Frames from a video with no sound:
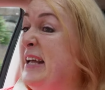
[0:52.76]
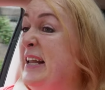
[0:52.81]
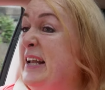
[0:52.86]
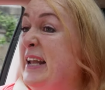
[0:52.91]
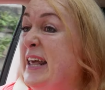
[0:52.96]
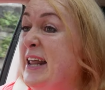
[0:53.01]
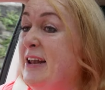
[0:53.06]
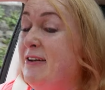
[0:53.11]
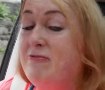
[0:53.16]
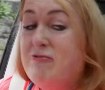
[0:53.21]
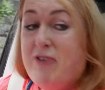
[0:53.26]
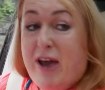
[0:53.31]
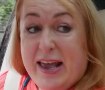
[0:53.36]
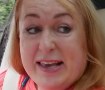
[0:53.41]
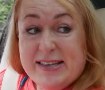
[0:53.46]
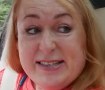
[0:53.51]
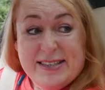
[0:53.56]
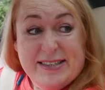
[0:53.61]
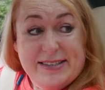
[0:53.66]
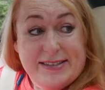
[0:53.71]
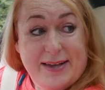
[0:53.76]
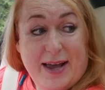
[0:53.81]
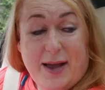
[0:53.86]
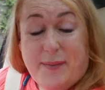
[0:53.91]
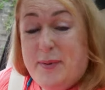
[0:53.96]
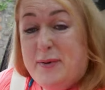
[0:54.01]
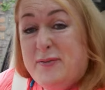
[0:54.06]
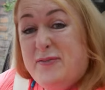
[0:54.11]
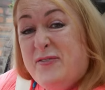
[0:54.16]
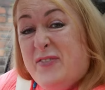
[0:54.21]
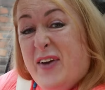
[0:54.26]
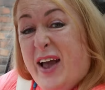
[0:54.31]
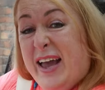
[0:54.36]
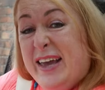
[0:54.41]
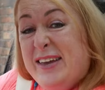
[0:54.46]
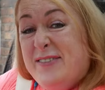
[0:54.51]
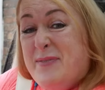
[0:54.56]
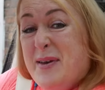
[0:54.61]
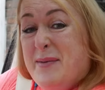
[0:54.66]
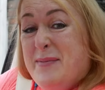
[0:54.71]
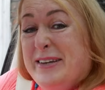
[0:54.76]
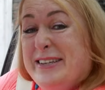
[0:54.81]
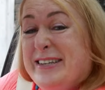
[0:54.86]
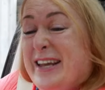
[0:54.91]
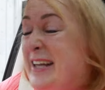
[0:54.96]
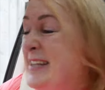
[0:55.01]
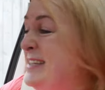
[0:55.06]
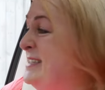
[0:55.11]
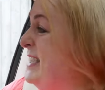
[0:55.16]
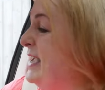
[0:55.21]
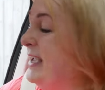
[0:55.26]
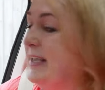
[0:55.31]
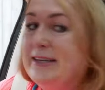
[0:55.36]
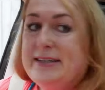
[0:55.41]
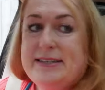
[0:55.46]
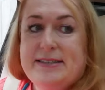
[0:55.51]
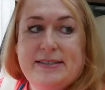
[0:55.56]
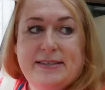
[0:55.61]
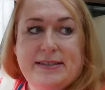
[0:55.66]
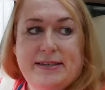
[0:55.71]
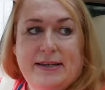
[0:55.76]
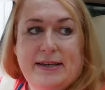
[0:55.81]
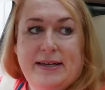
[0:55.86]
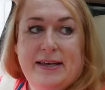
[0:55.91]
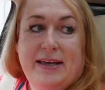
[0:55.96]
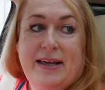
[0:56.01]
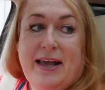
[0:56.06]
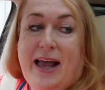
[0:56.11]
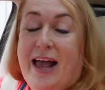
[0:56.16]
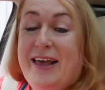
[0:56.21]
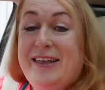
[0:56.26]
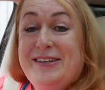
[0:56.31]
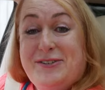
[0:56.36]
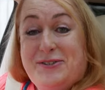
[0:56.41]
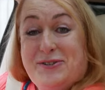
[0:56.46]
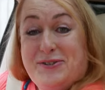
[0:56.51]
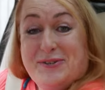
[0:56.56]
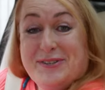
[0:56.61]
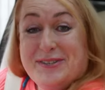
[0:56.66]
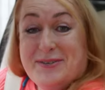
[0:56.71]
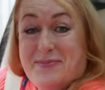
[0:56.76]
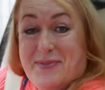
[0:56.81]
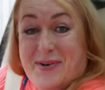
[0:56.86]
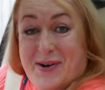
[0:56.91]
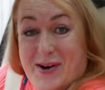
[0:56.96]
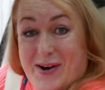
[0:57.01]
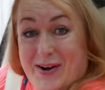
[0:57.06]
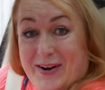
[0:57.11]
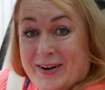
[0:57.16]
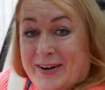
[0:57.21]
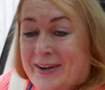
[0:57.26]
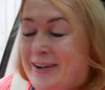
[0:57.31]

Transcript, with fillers: a little rest, about five, maybe ten seconds, and you do some more.